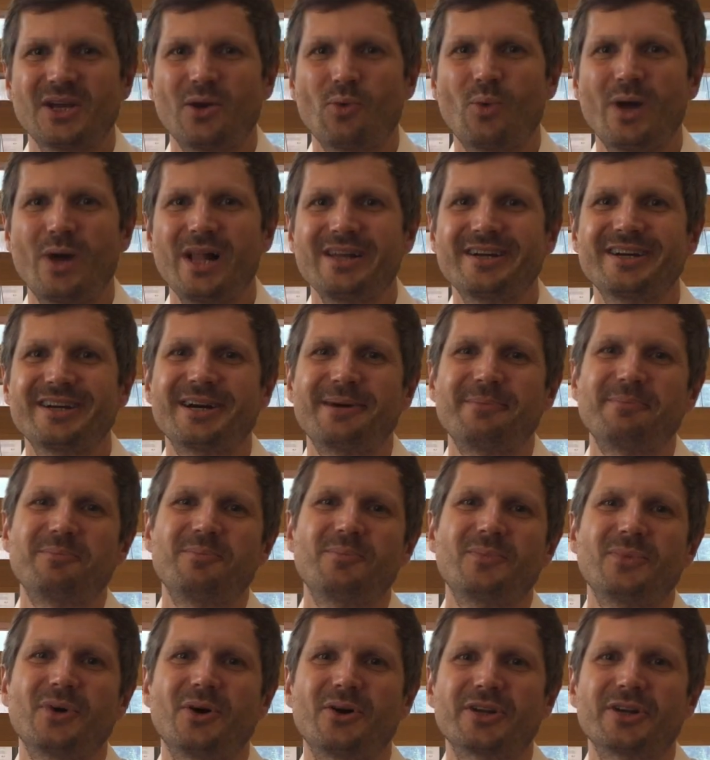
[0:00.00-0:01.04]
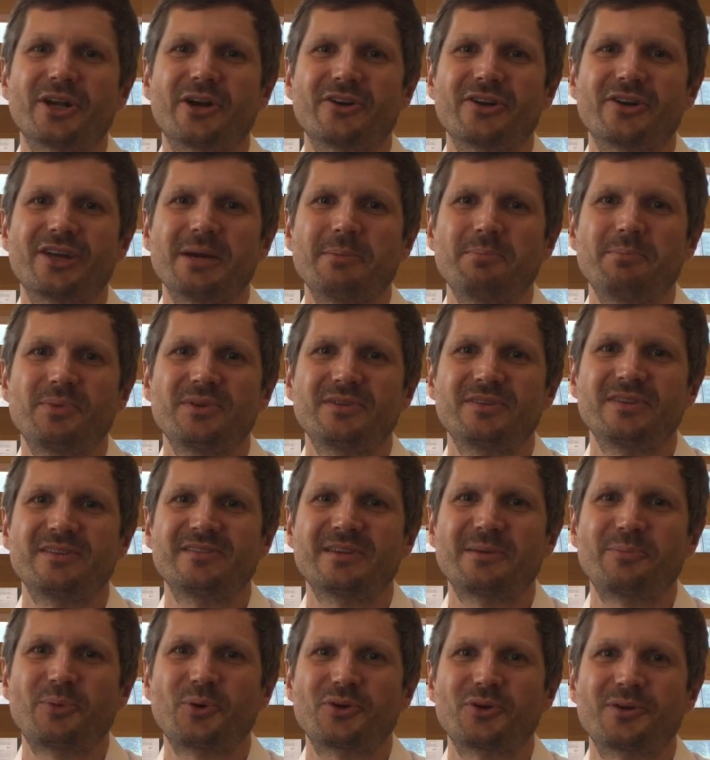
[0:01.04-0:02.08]
Welcome on our campus in
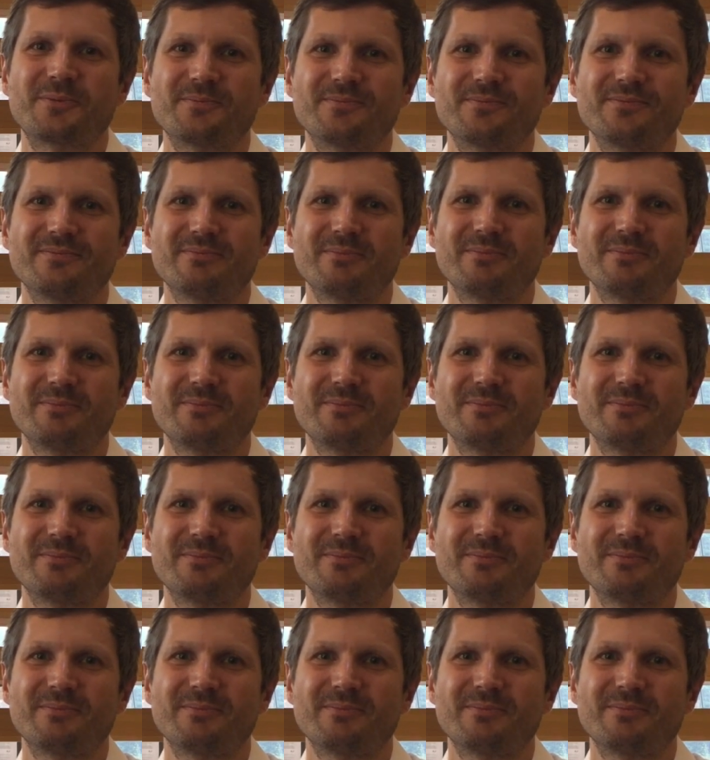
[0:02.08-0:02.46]
Saarbrücken.